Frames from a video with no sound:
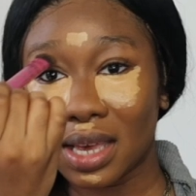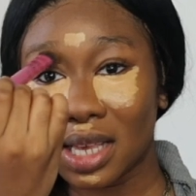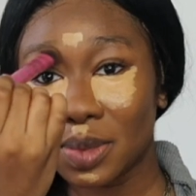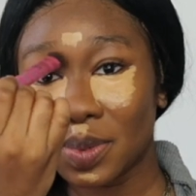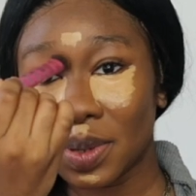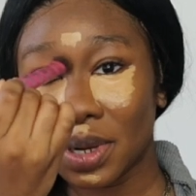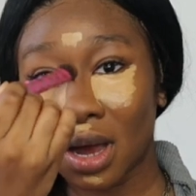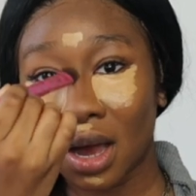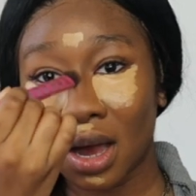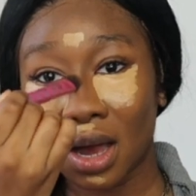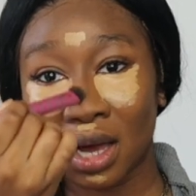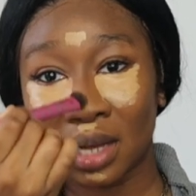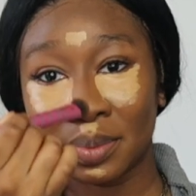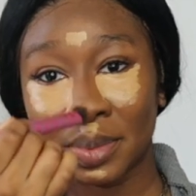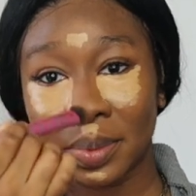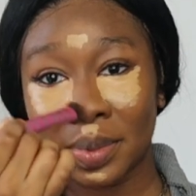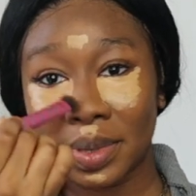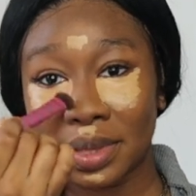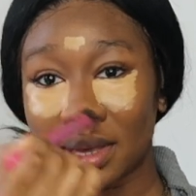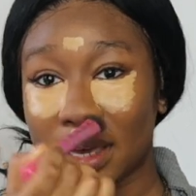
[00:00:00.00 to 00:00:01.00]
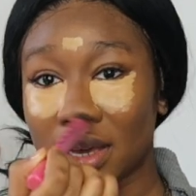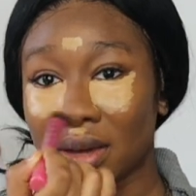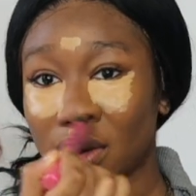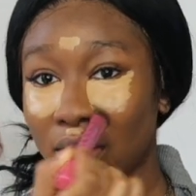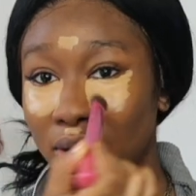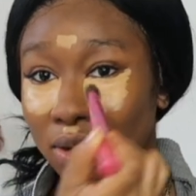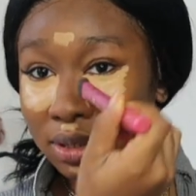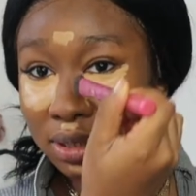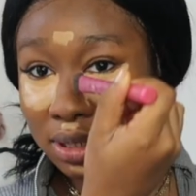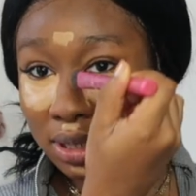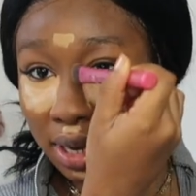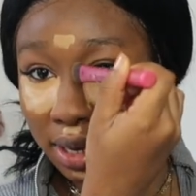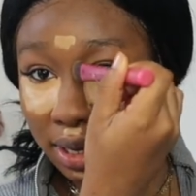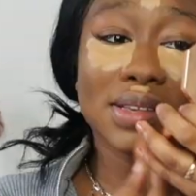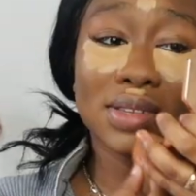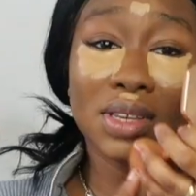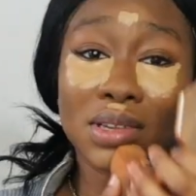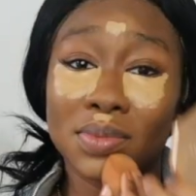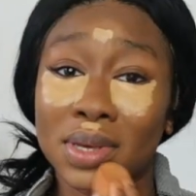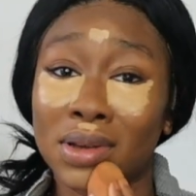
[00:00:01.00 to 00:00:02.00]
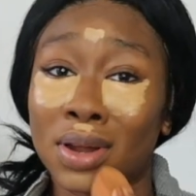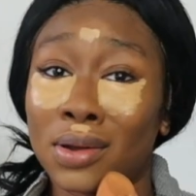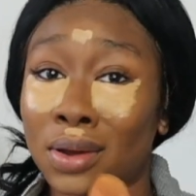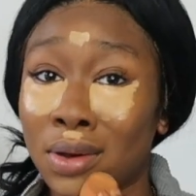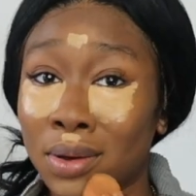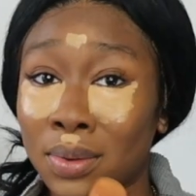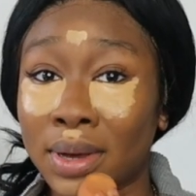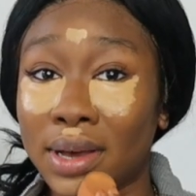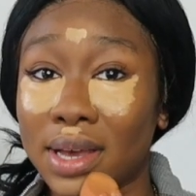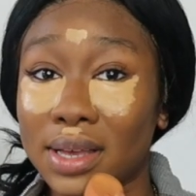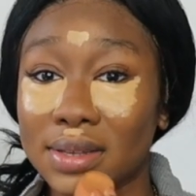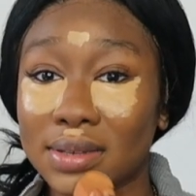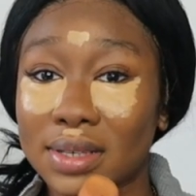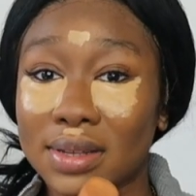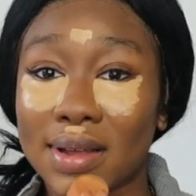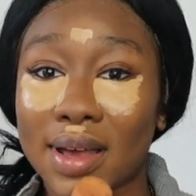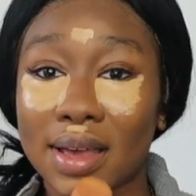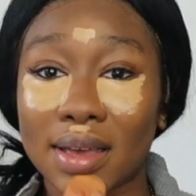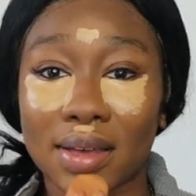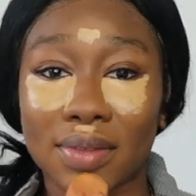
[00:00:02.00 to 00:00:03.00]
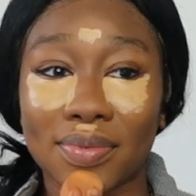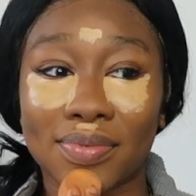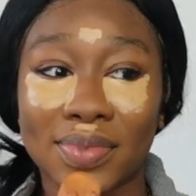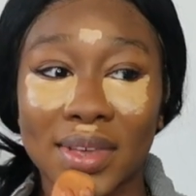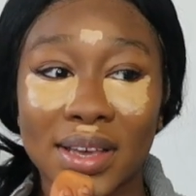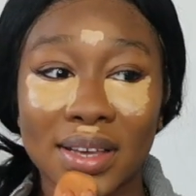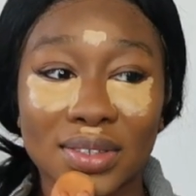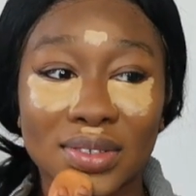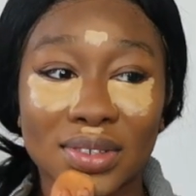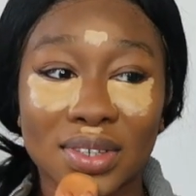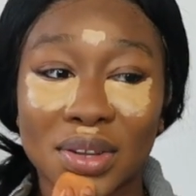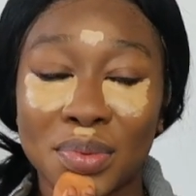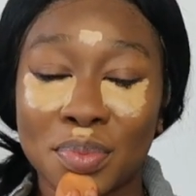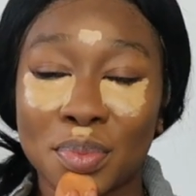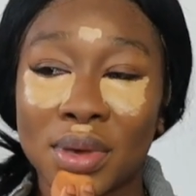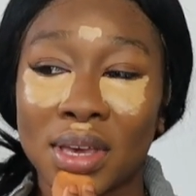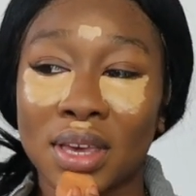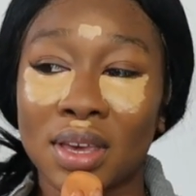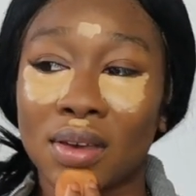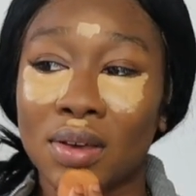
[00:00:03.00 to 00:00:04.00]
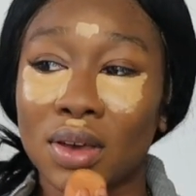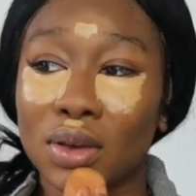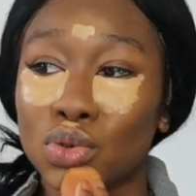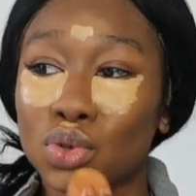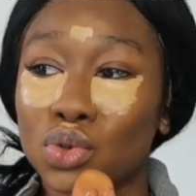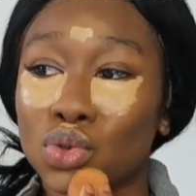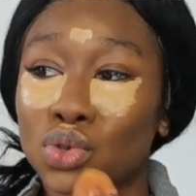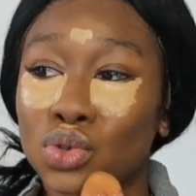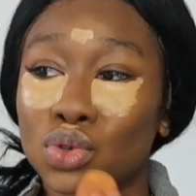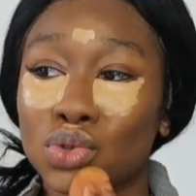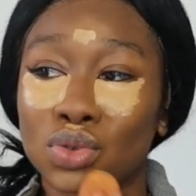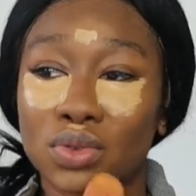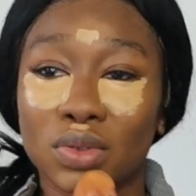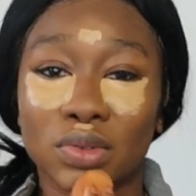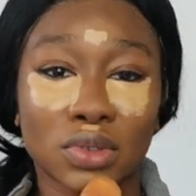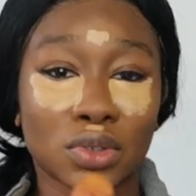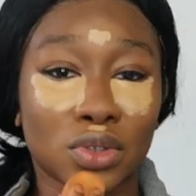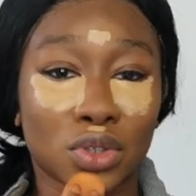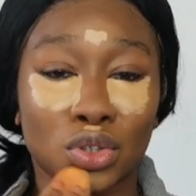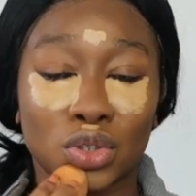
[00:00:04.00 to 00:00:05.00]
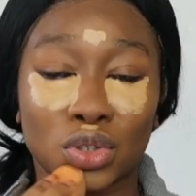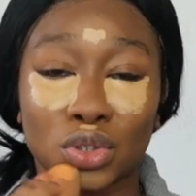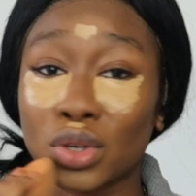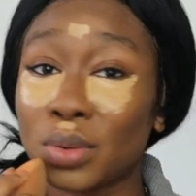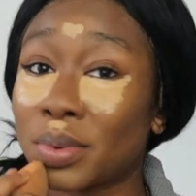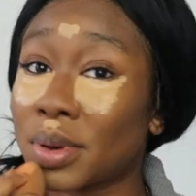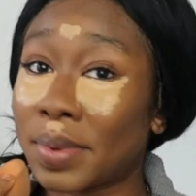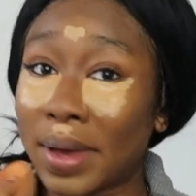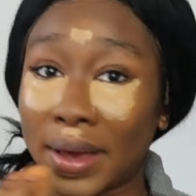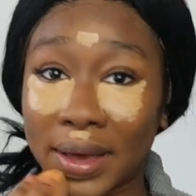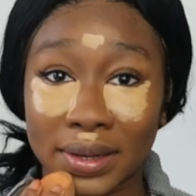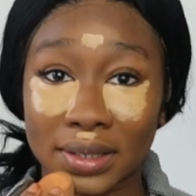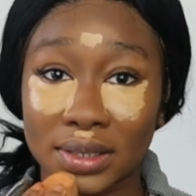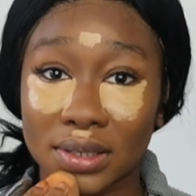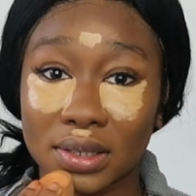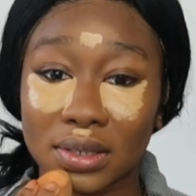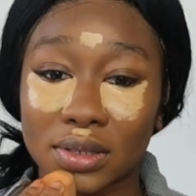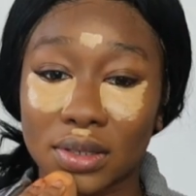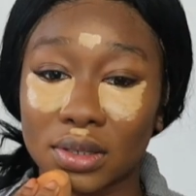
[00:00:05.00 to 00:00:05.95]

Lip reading: it's been hard, but we thank God, like things could be a lot worse. Like things could be super bad.